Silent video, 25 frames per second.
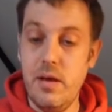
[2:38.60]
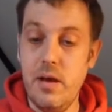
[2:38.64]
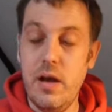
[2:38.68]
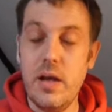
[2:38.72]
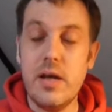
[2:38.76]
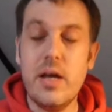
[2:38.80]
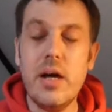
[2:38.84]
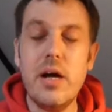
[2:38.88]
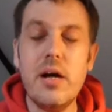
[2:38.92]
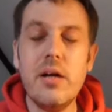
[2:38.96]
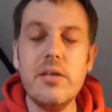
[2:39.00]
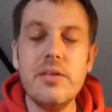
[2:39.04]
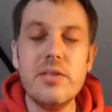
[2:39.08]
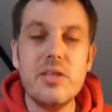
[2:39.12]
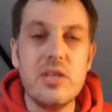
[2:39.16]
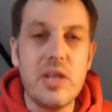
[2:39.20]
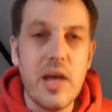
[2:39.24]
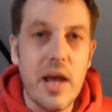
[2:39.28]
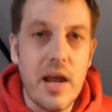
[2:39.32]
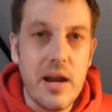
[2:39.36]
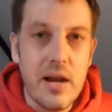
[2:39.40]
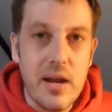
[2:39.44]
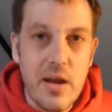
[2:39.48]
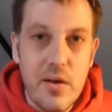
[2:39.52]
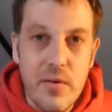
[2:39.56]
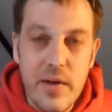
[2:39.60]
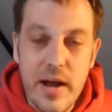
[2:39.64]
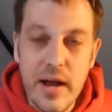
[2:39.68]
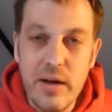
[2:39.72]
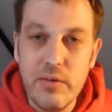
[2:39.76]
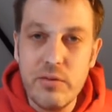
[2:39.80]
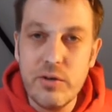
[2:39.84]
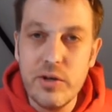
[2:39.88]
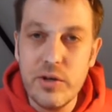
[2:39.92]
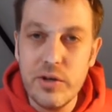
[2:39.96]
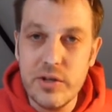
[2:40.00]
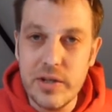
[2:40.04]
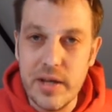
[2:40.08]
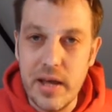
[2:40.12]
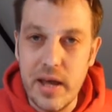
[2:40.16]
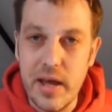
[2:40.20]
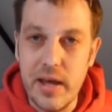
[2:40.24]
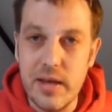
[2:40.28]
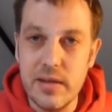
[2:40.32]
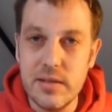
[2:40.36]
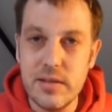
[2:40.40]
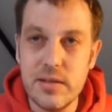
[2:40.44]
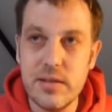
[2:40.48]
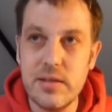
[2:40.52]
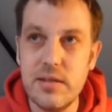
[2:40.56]
can't tell you how good it
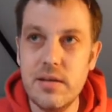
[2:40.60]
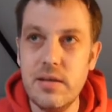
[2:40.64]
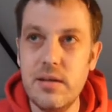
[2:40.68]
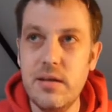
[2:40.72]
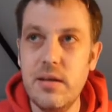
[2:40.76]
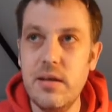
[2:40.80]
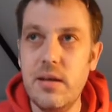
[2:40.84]
is.